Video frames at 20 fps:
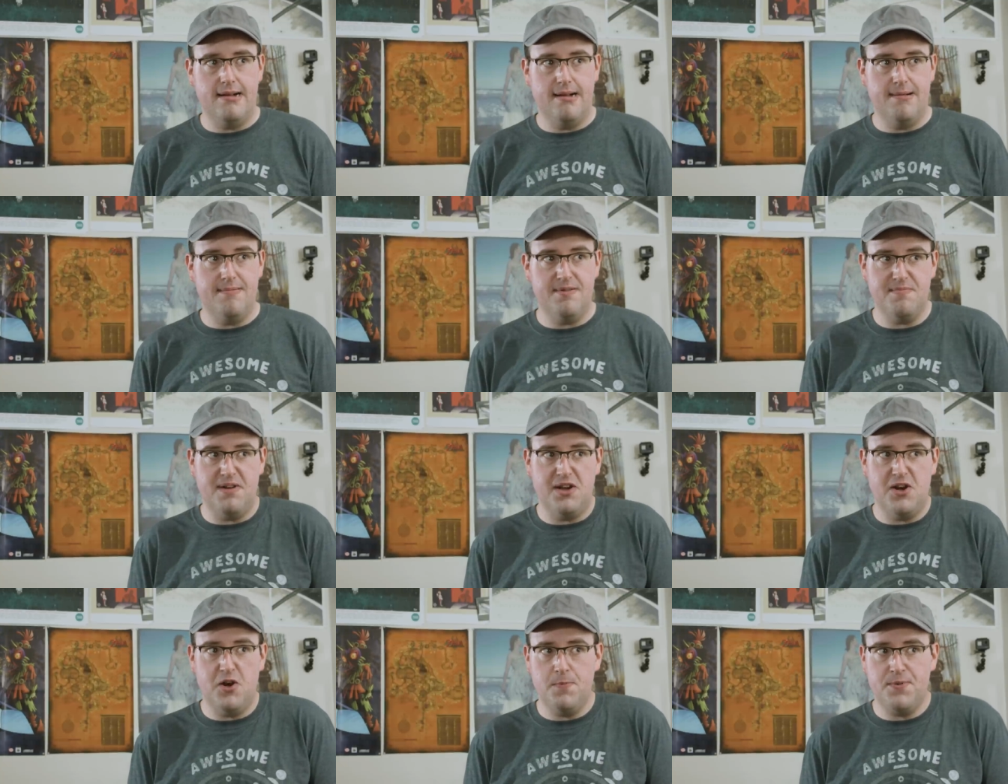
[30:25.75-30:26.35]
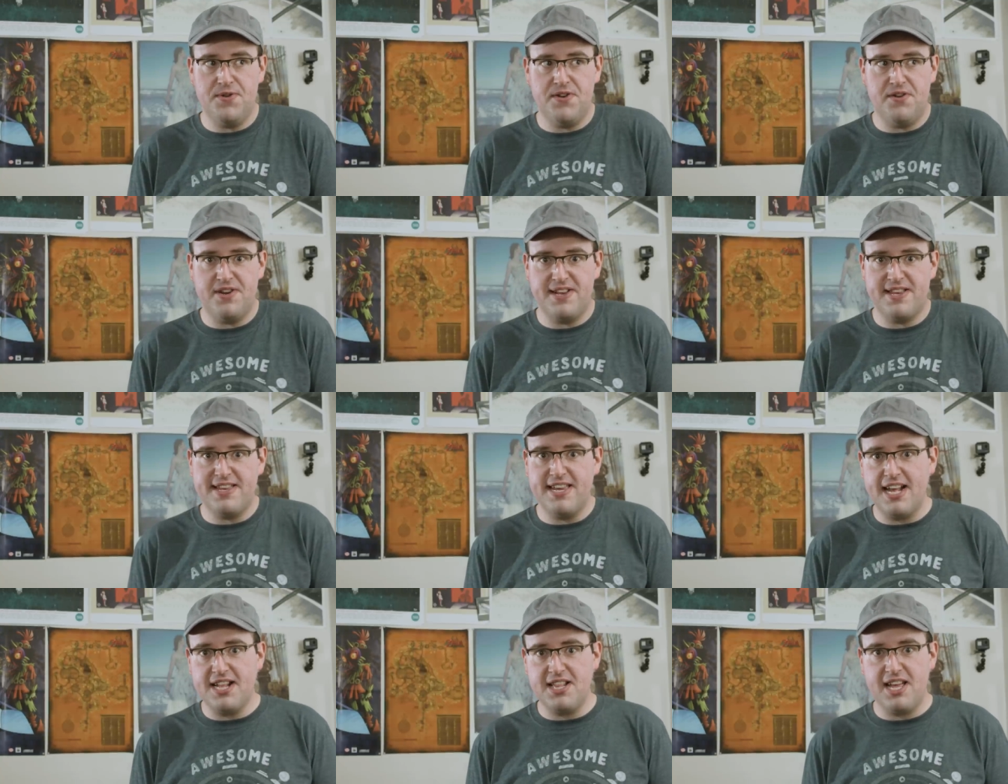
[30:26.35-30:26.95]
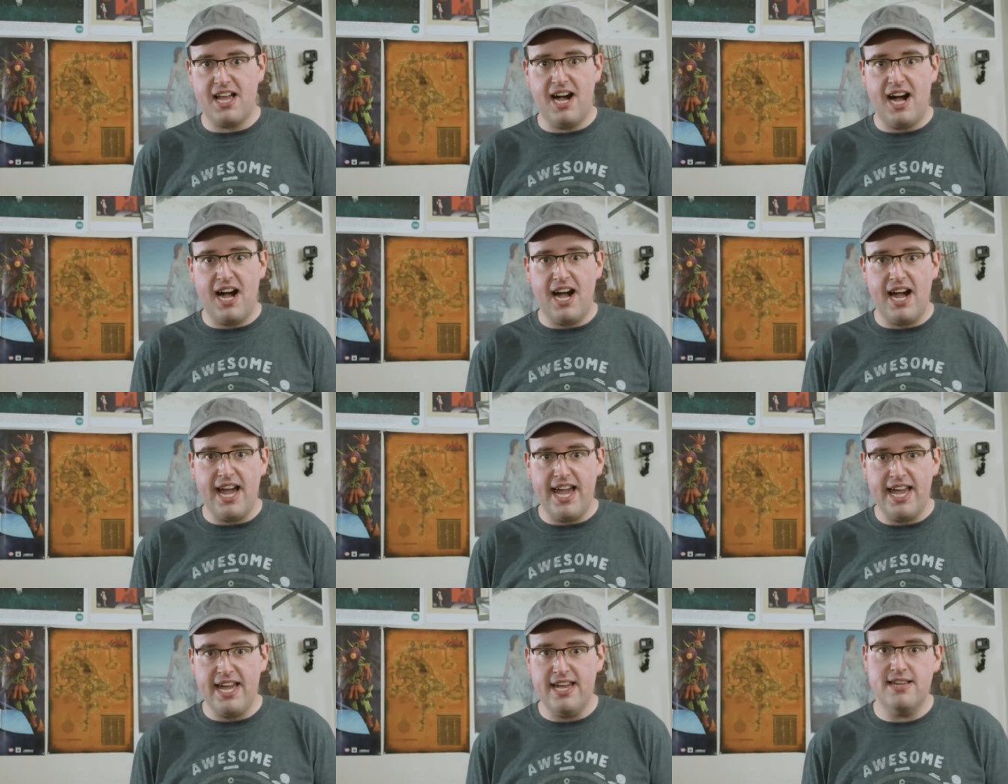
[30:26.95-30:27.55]
I mean, my hopes aren't exactly
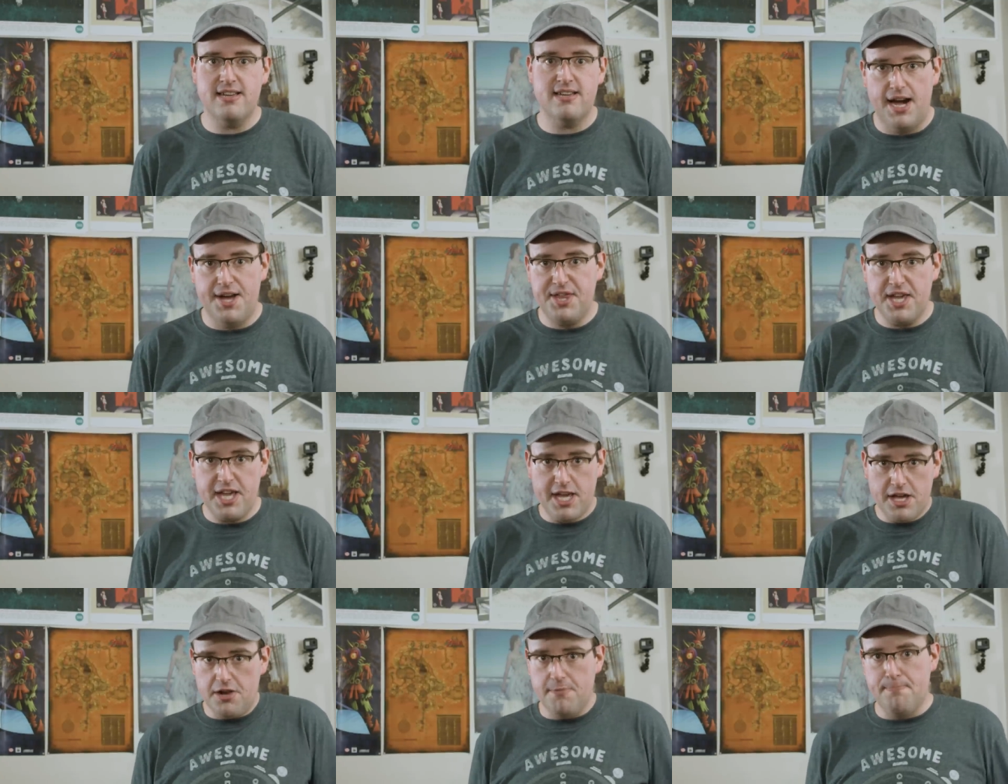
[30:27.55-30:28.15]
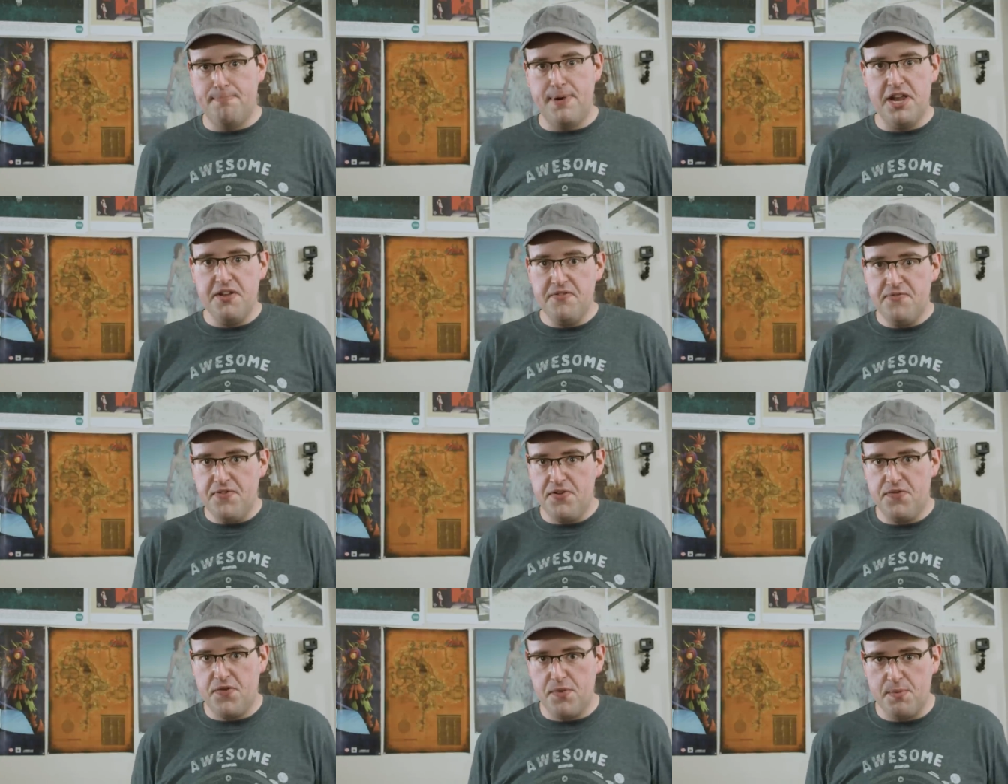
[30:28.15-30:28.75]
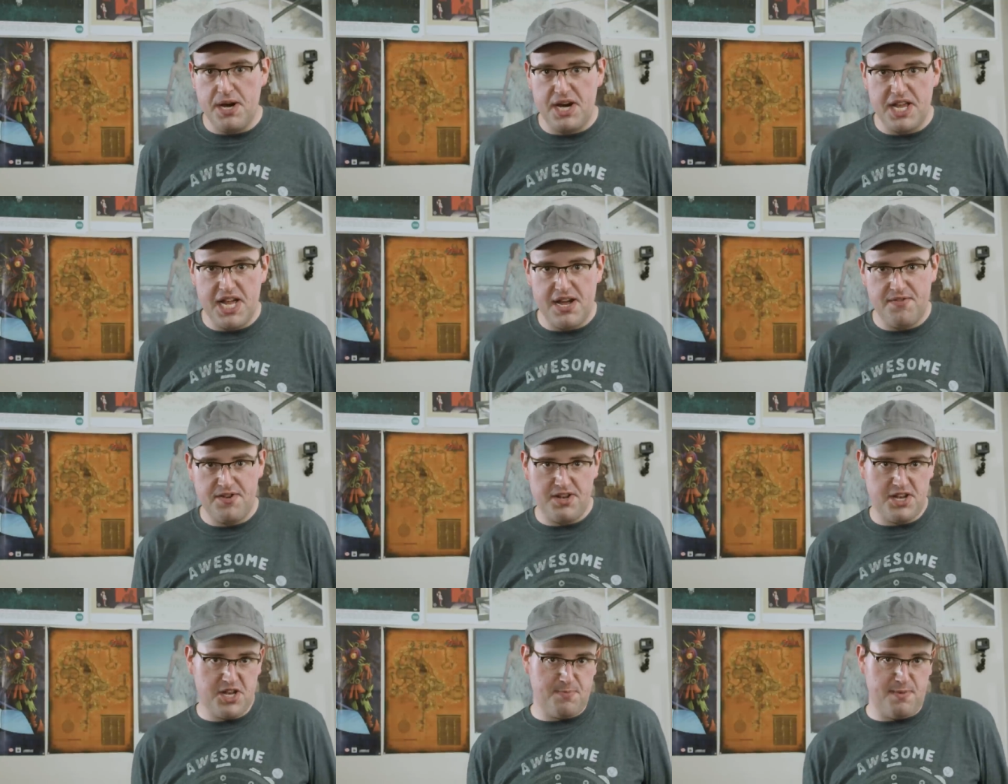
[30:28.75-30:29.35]
high. I think it'll benefit from not
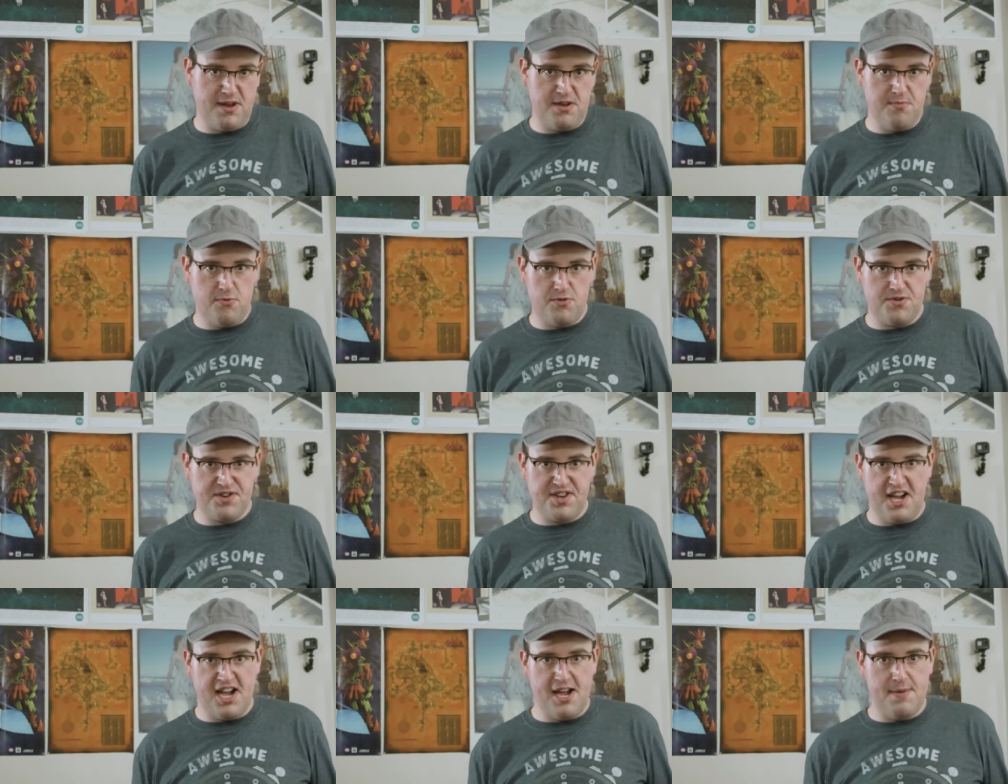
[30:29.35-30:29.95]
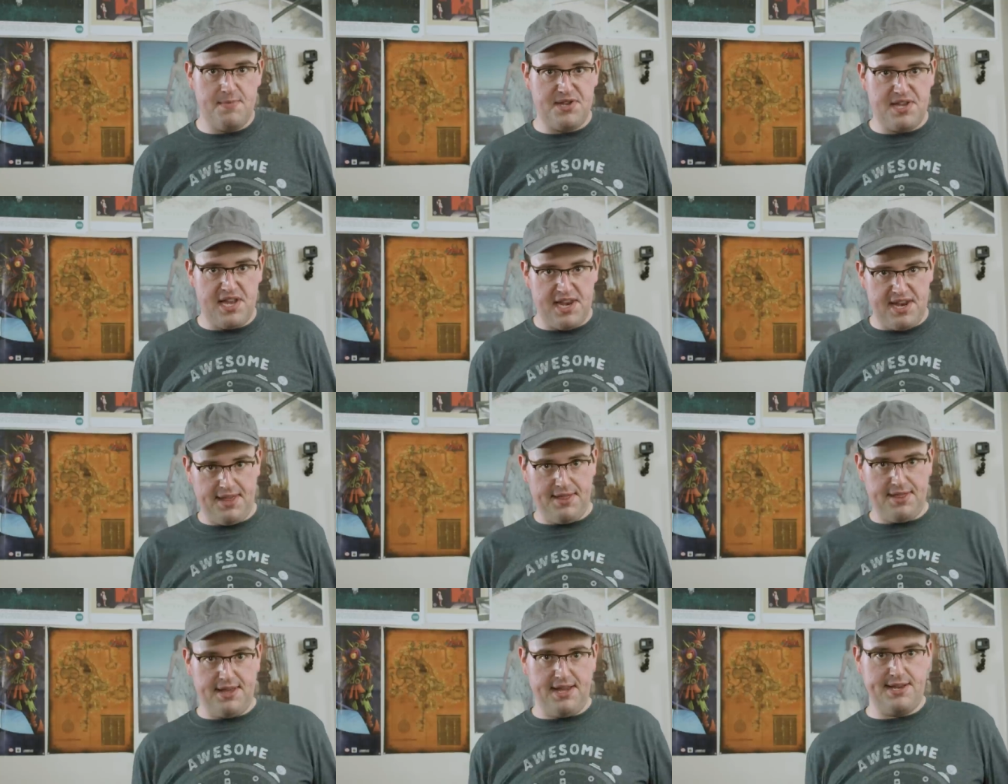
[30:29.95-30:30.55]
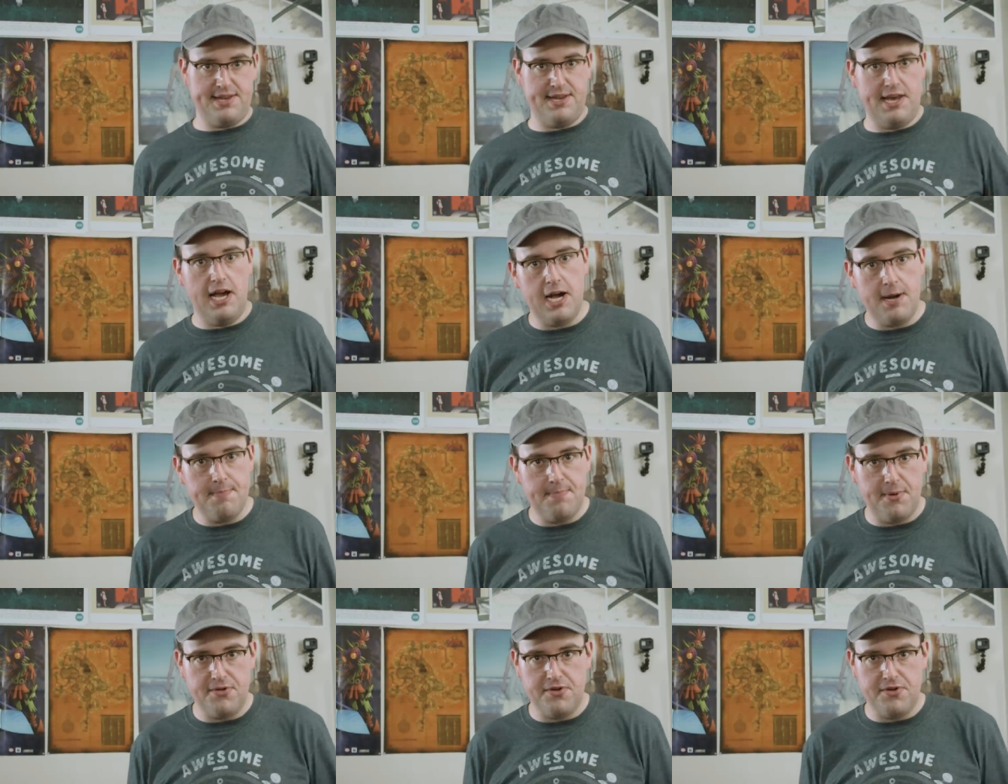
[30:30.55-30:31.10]
having to spend more time setting things up,